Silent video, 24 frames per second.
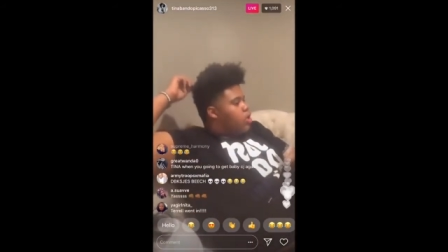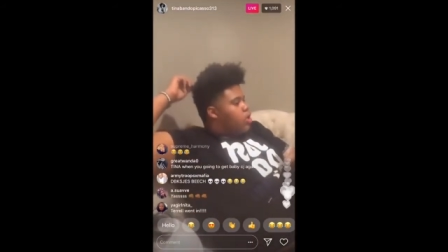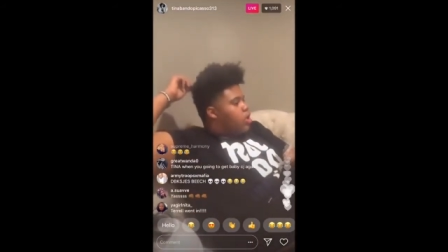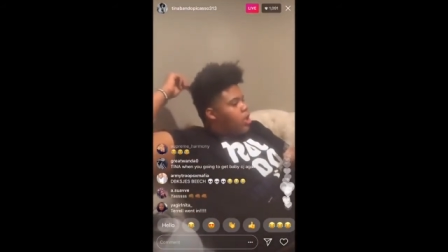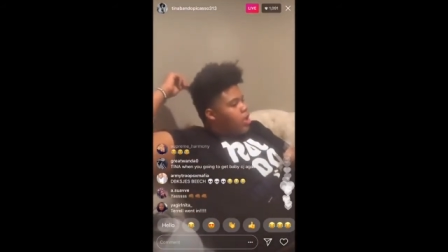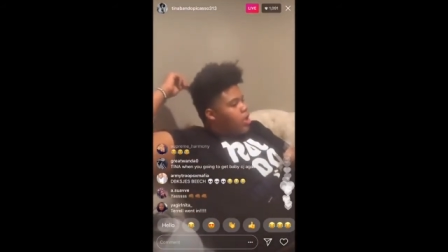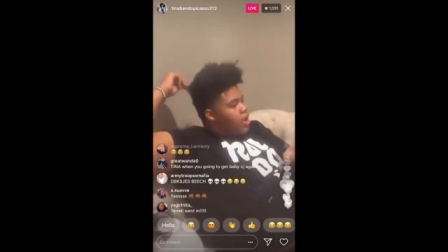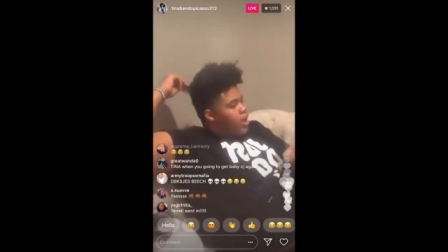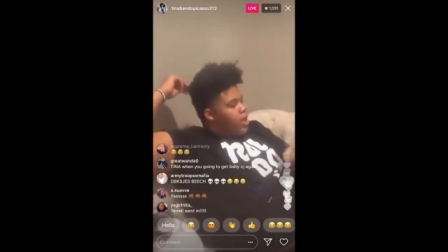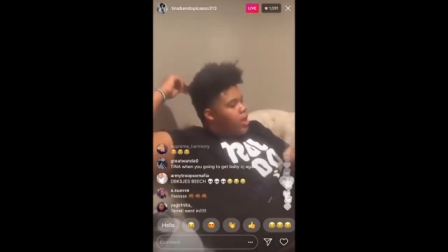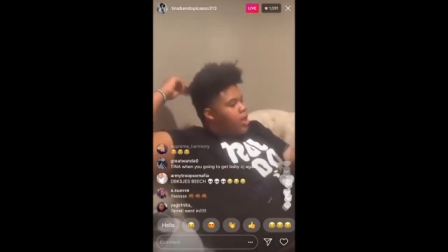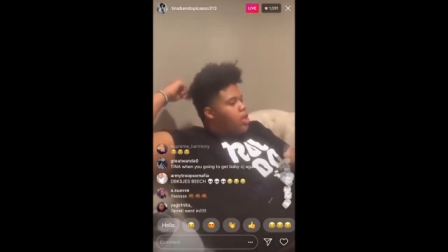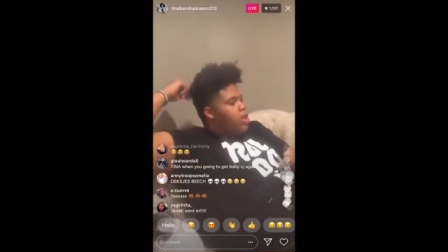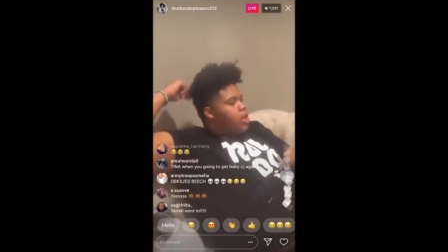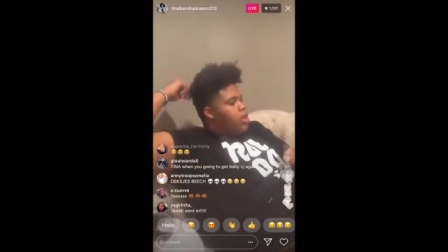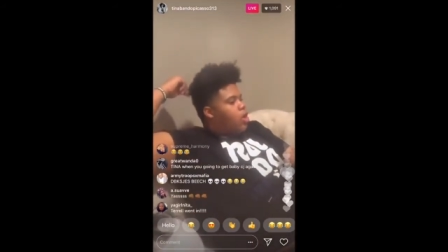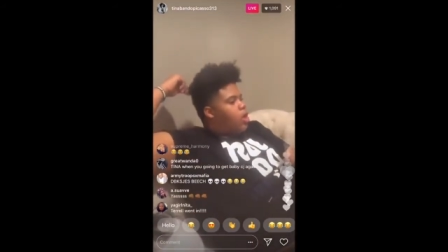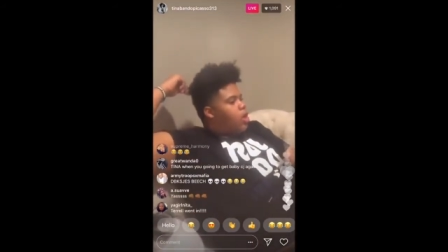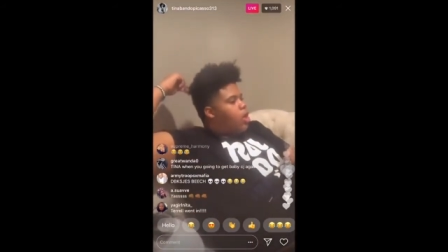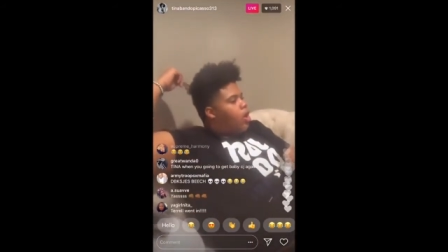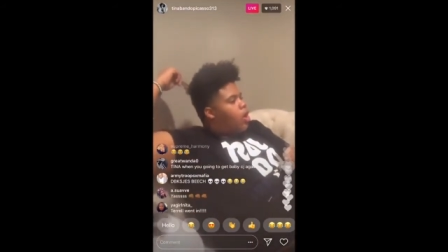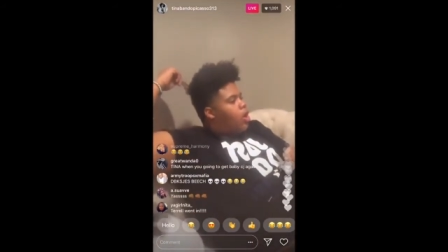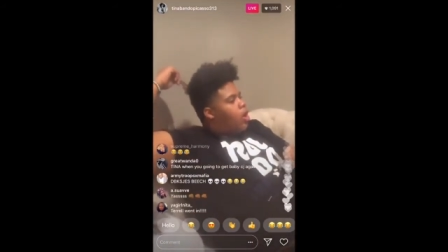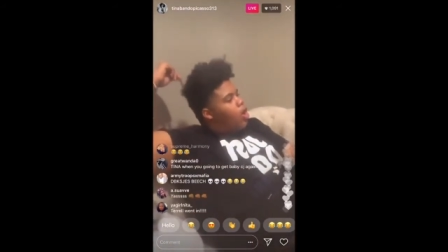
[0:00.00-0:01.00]
None of that. Y'all
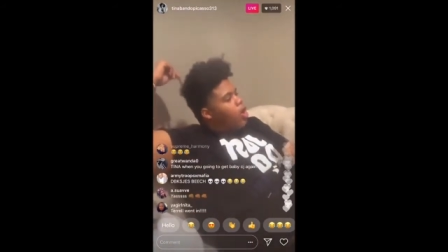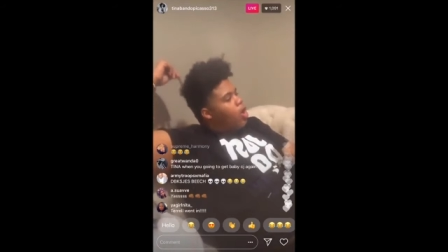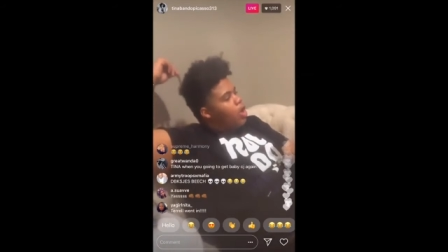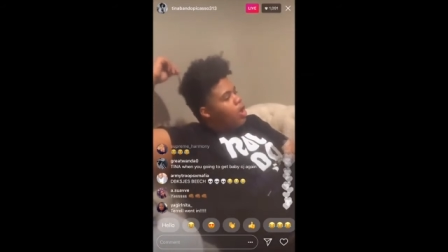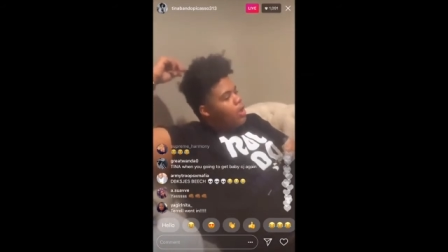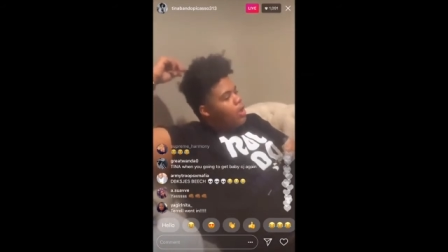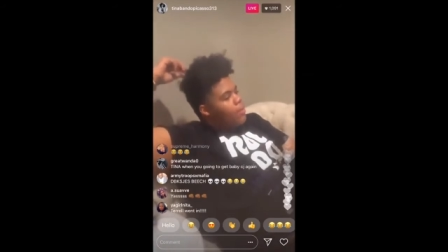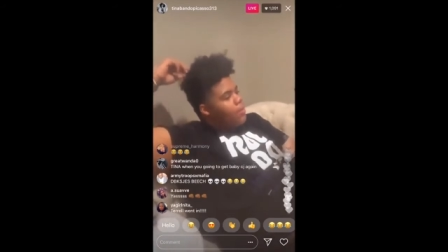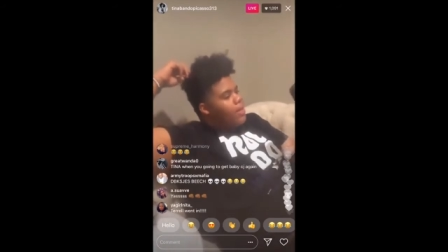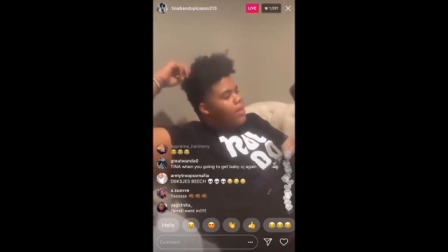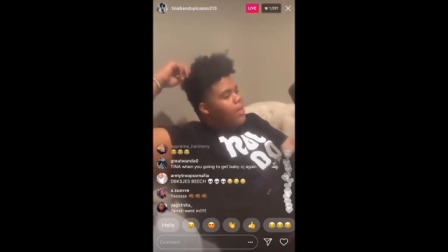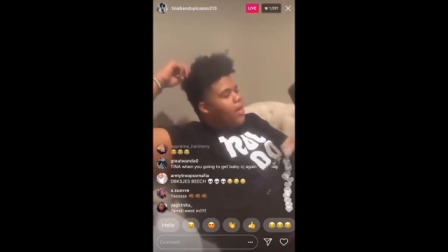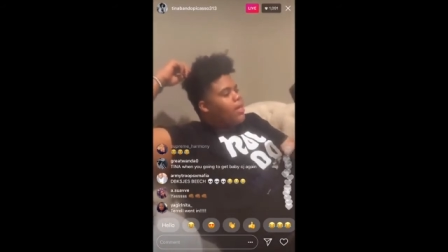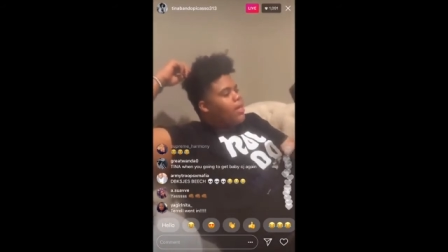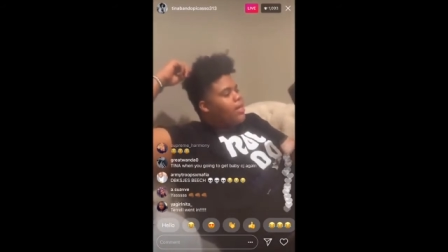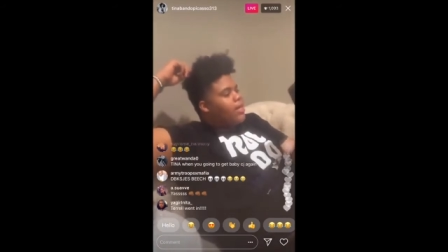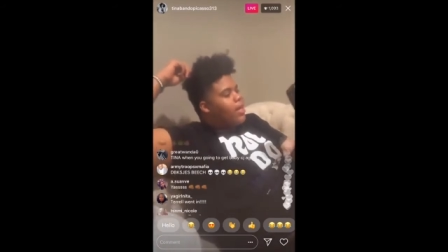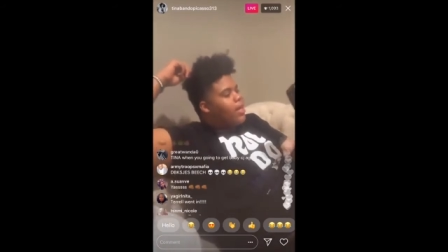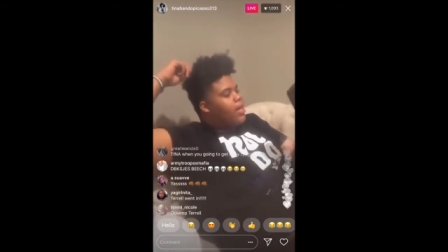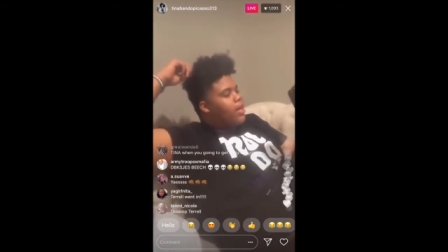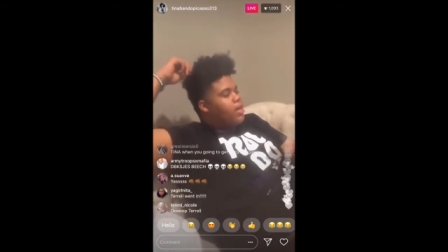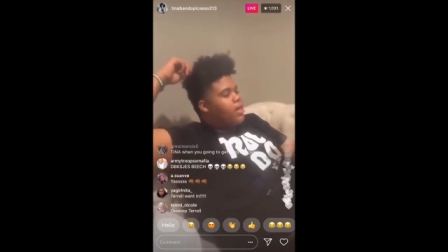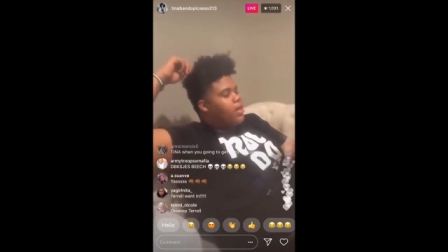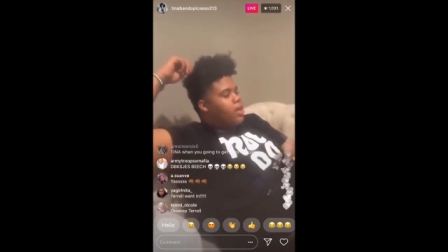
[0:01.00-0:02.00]
all leave me out of
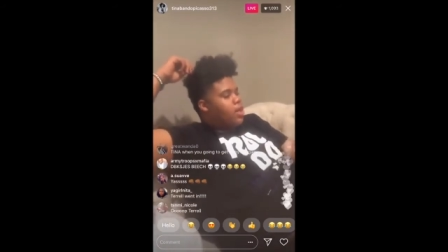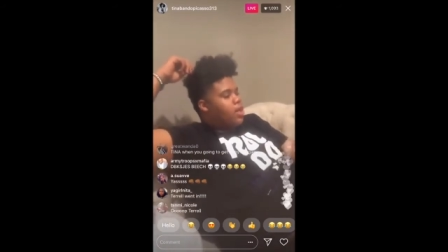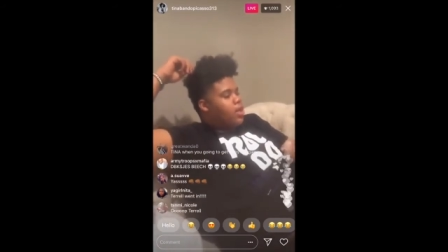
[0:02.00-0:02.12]
that.